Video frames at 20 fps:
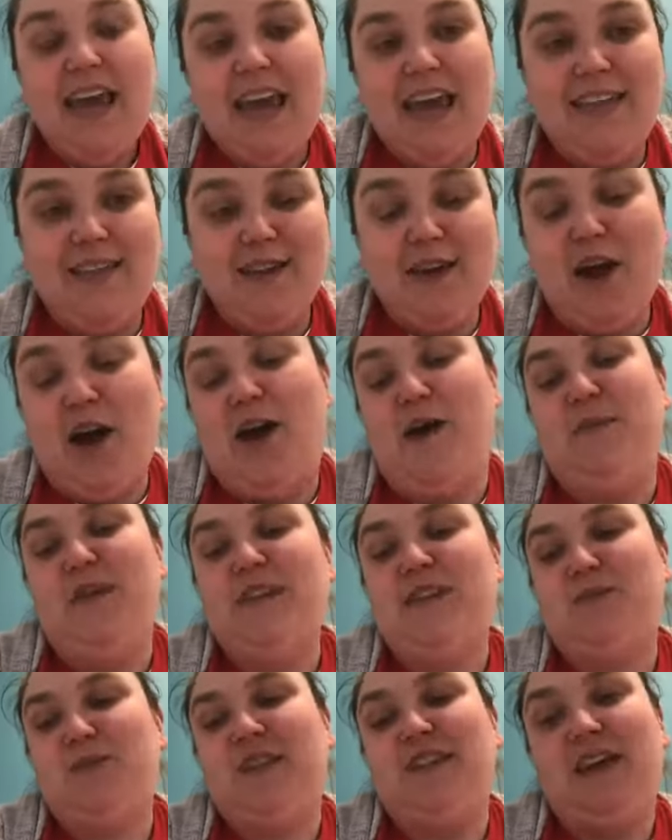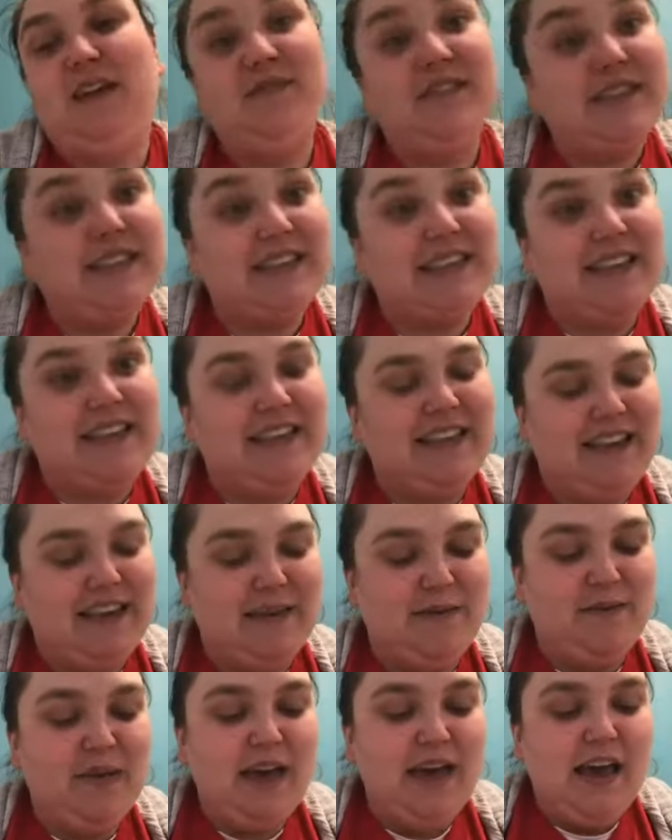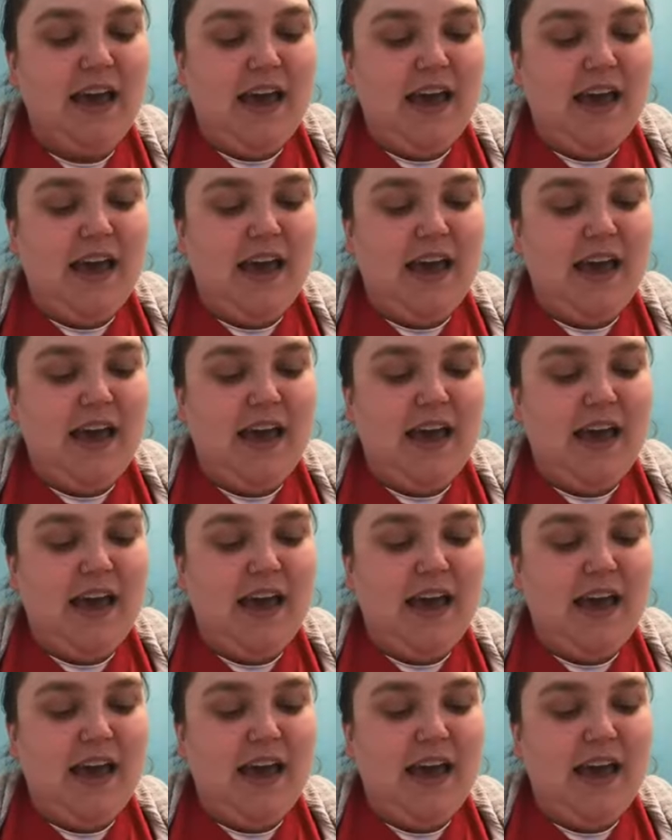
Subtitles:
in the comments. We'd love to see them.